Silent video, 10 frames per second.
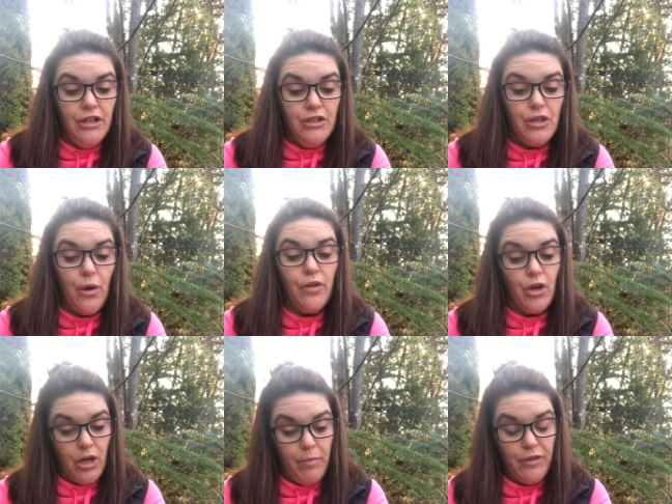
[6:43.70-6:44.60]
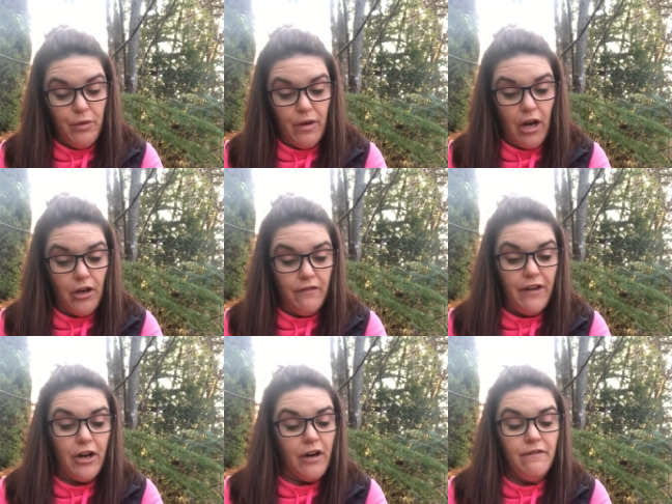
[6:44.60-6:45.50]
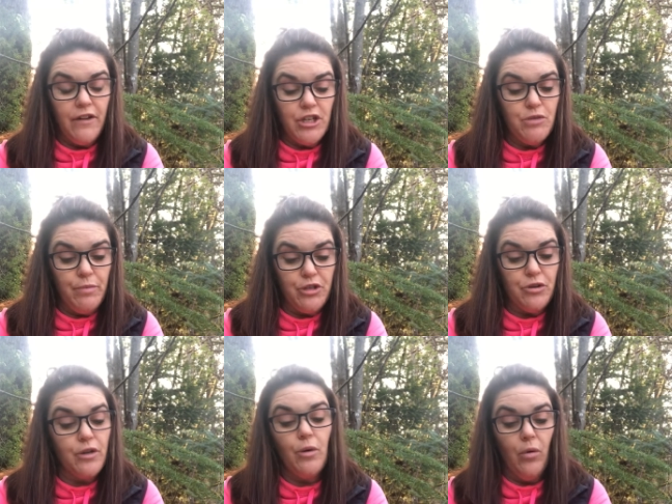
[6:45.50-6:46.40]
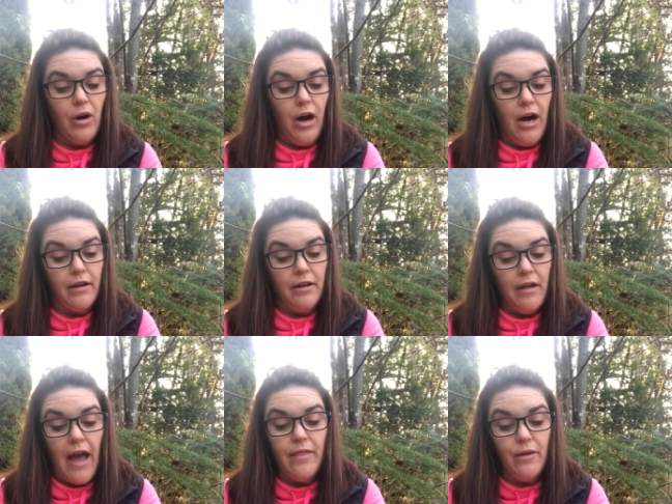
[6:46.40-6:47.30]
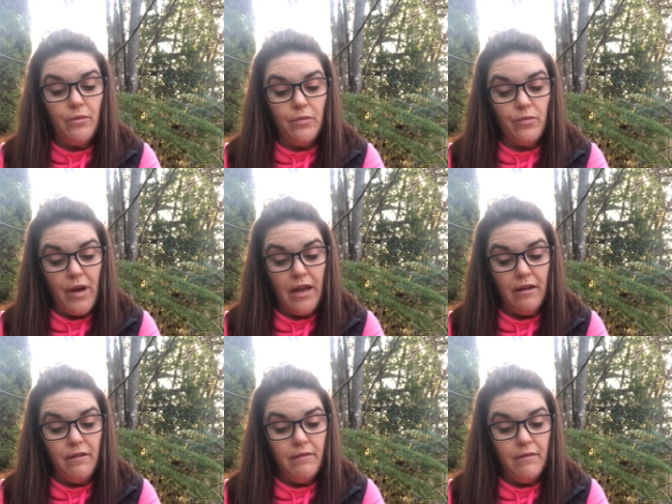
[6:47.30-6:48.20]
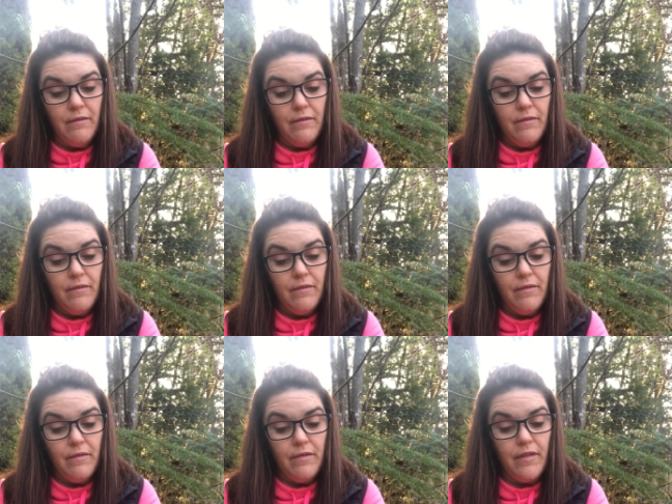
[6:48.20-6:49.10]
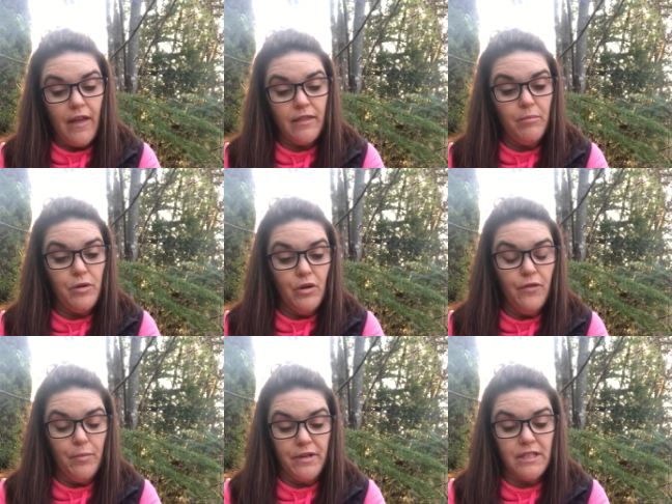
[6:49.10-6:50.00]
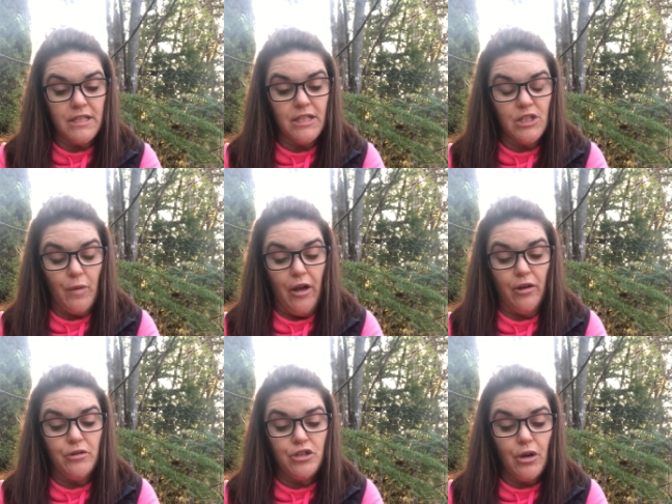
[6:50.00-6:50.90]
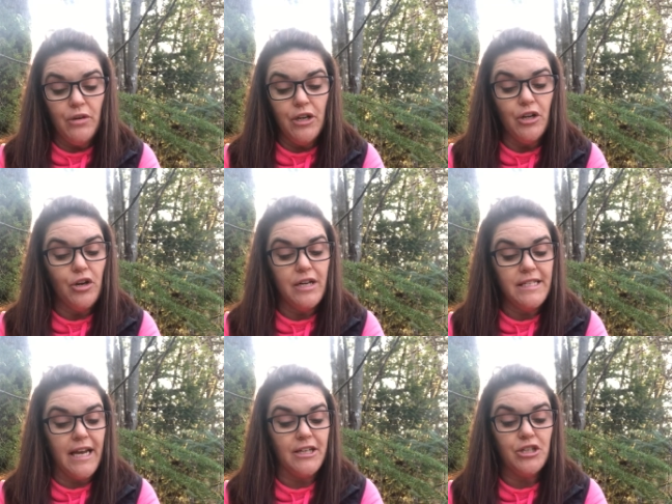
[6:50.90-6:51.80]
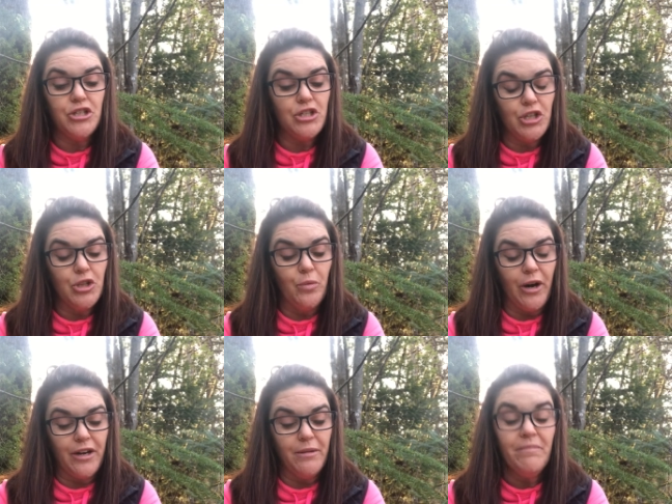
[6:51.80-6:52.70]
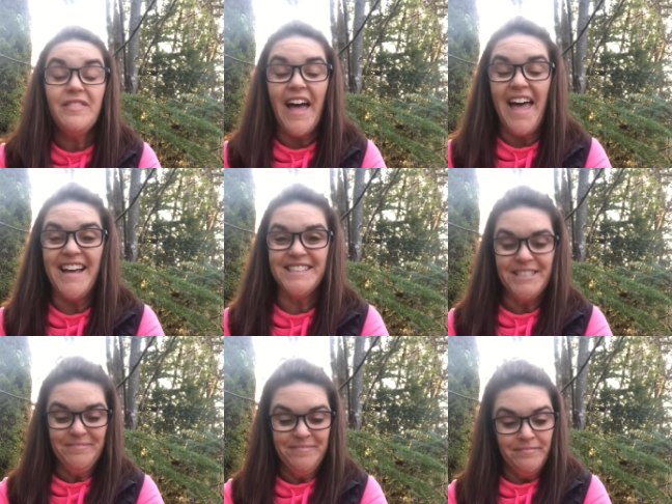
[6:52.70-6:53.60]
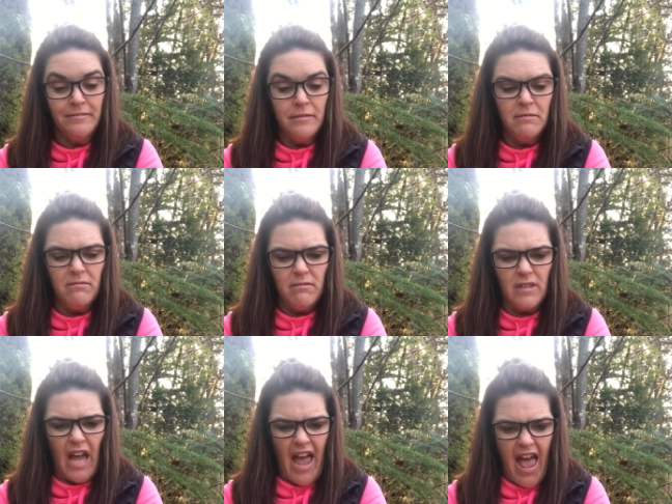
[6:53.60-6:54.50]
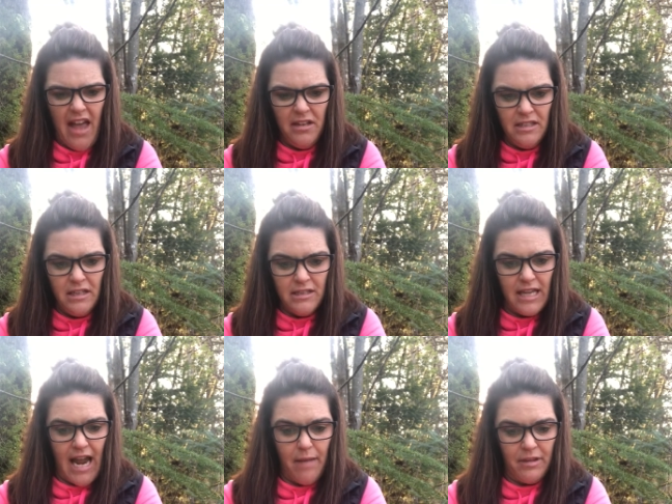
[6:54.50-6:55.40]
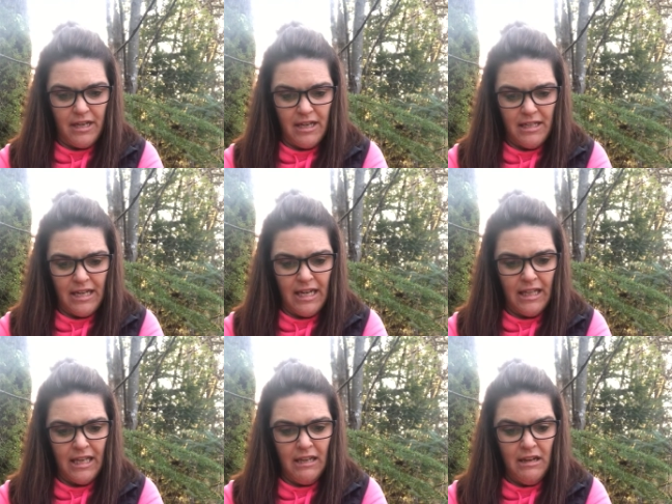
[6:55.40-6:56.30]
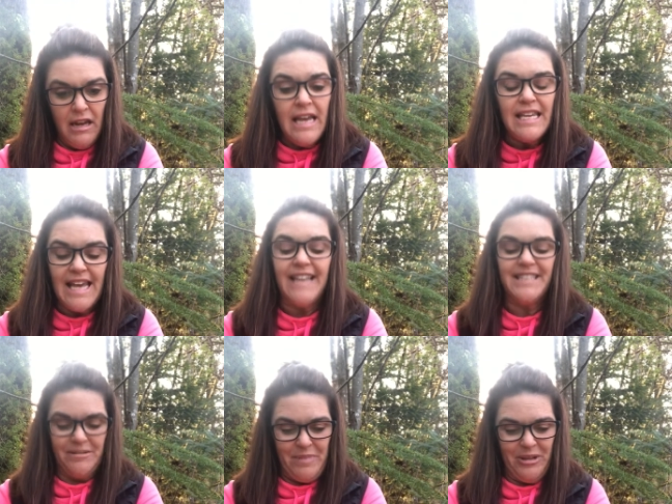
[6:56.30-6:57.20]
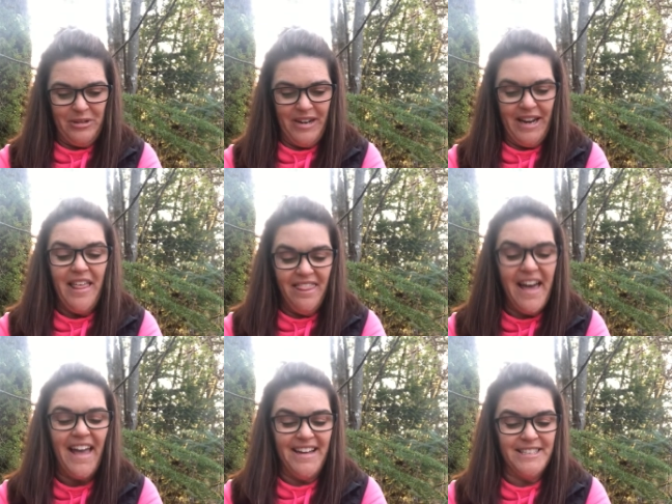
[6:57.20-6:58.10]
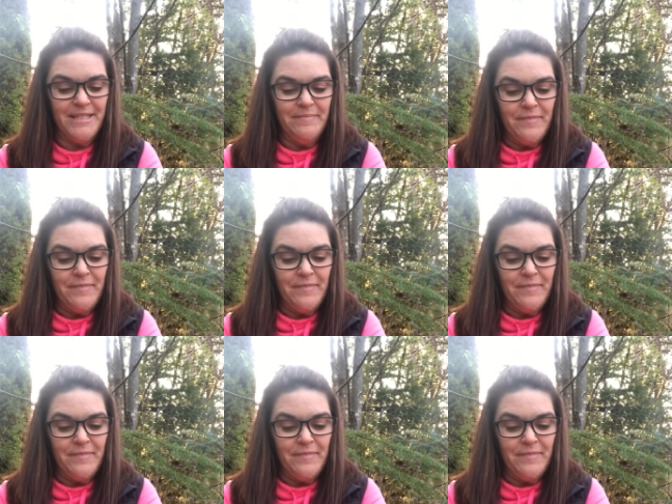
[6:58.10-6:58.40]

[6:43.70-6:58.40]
So the cook put the ring on her finger and finished butchering the warthog. And the ring that the beautiful princess had swallowed shone in the cook's hand as she did the work. The end. The end? said Abilene indignantly. Yes, said Pellegrina, the end.